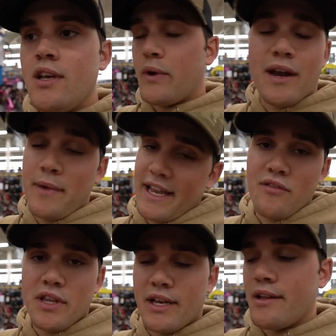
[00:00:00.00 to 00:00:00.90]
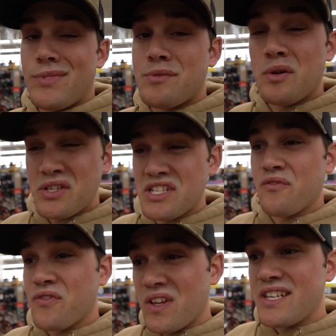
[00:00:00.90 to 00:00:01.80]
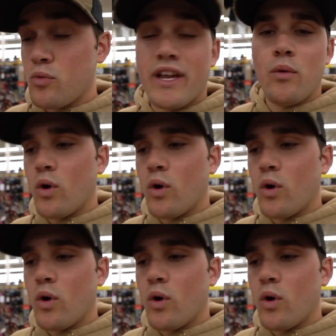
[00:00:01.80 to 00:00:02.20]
We gotta make everything. That's pretty much just some flints. We'll get.